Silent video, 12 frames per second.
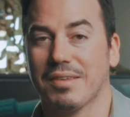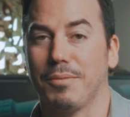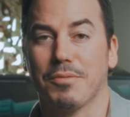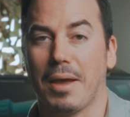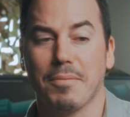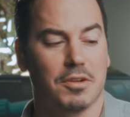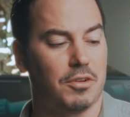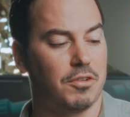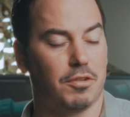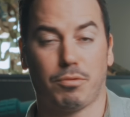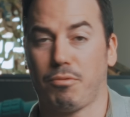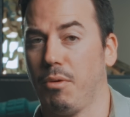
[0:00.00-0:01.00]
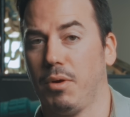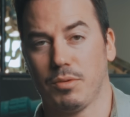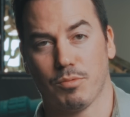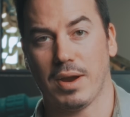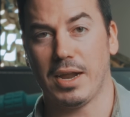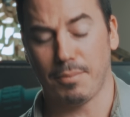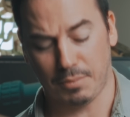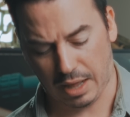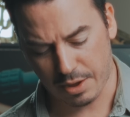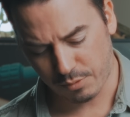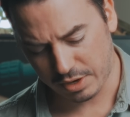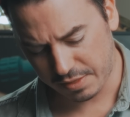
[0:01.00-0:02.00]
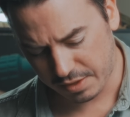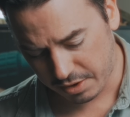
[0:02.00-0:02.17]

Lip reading: Sometimes it'll just throw a random light one in